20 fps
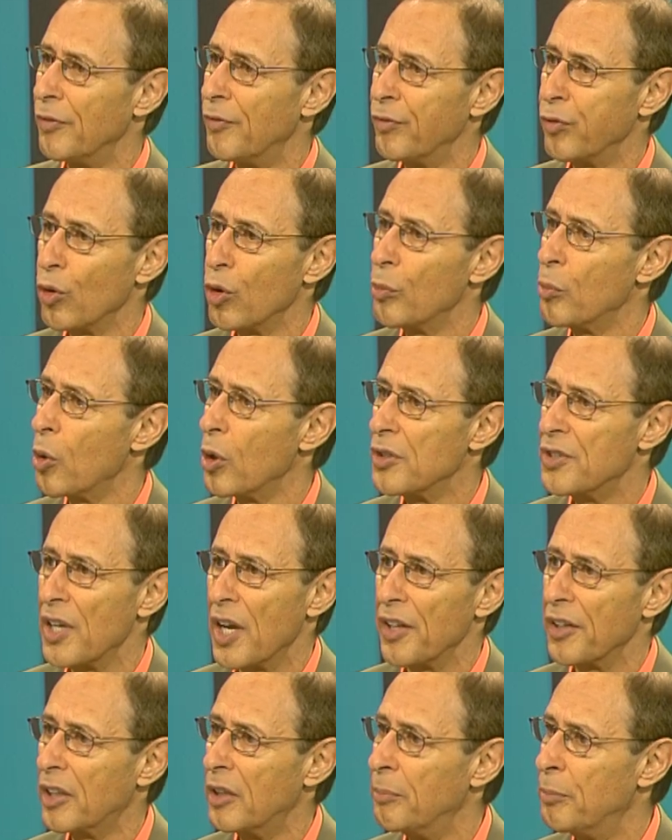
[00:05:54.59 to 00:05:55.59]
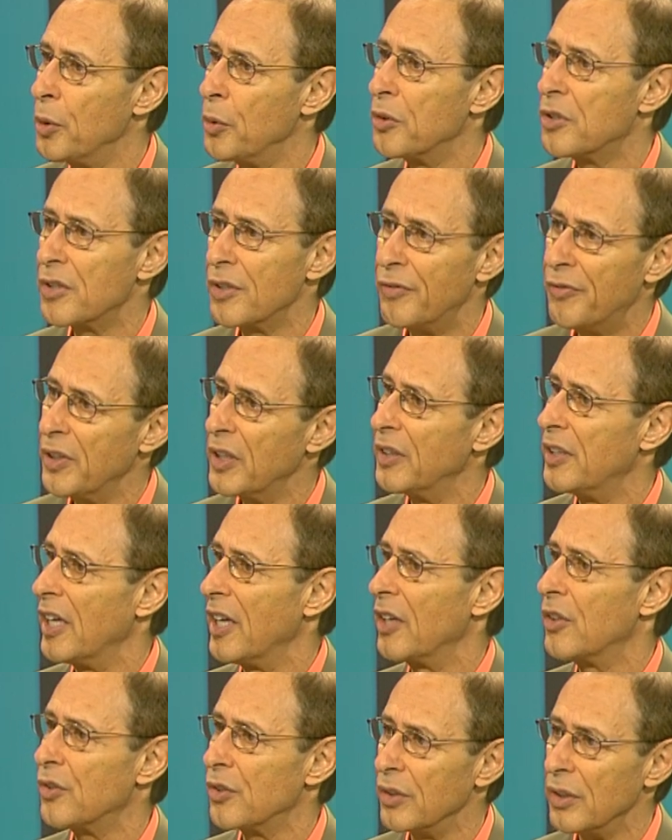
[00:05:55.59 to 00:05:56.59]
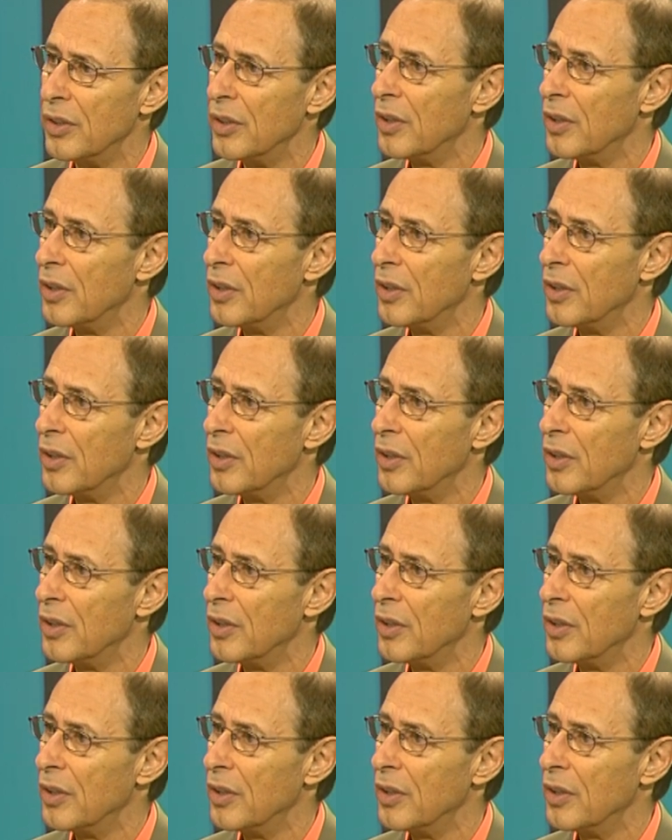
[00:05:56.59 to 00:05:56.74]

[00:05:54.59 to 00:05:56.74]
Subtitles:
the floorboards out of the caboose to feed the engine.